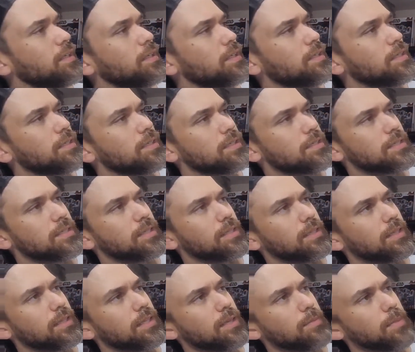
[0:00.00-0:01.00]
is
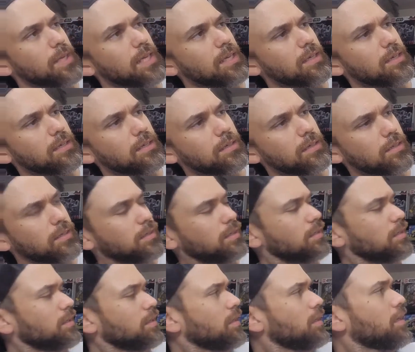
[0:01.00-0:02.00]
Lemmy.
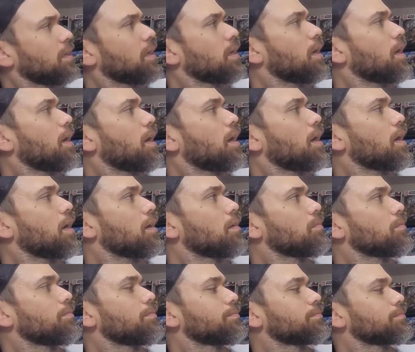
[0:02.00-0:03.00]

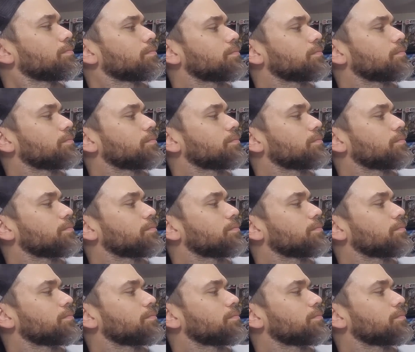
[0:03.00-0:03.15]
Um,